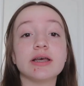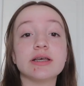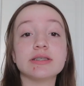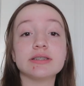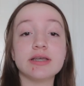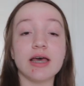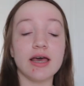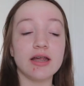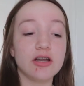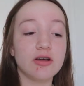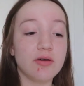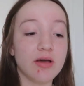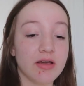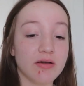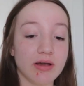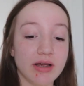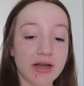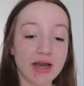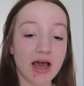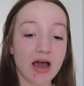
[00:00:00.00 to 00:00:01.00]
is 10.08
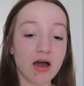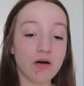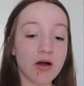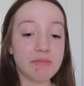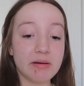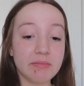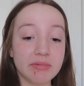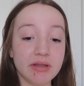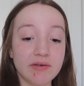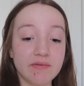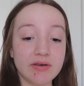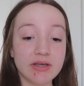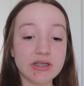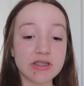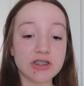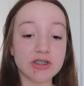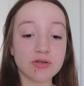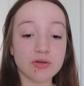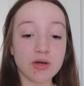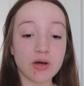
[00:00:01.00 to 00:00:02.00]
right now. I'm leaving
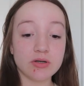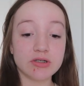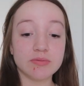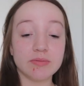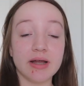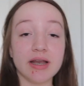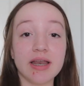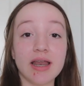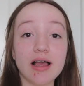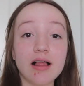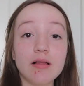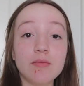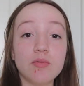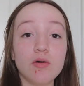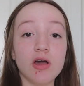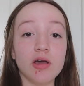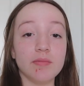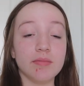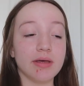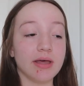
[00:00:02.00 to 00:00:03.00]
to go to my nail
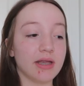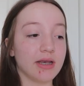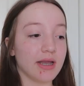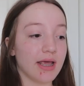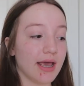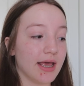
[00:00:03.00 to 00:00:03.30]
appointment